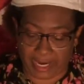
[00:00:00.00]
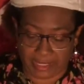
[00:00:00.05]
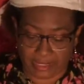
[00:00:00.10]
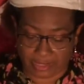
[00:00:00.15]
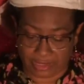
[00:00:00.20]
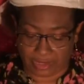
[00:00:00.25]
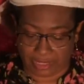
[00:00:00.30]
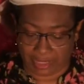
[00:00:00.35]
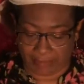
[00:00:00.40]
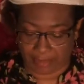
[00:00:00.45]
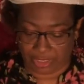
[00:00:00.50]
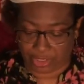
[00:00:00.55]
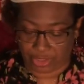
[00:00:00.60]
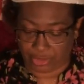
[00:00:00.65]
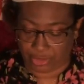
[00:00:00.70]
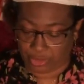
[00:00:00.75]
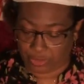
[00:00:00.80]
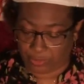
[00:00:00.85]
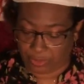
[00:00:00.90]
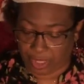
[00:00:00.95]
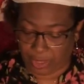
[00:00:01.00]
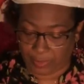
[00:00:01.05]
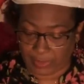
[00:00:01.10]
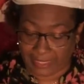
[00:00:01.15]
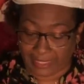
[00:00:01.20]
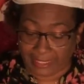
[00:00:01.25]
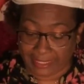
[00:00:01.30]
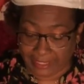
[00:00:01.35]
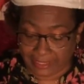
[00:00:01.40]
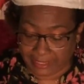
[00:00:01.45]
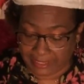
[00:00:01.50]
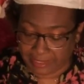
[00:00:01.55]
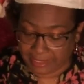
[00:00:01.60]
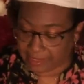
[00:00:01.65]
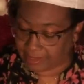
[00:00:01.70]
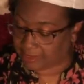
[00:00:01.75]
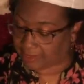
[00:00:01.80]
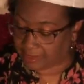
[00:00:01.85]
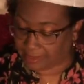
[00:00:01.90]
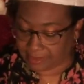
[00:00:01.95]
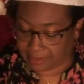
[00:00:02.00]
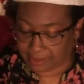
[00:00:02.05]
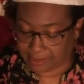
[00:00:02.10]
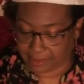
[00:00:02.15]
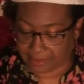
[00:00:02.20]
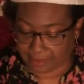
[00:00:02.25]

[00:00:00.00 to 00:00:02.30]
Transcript: All right, so let me show you how easy this